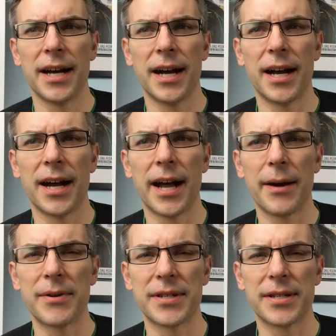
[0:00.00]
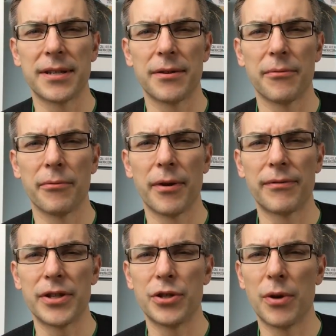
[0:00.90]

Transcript: I was roughly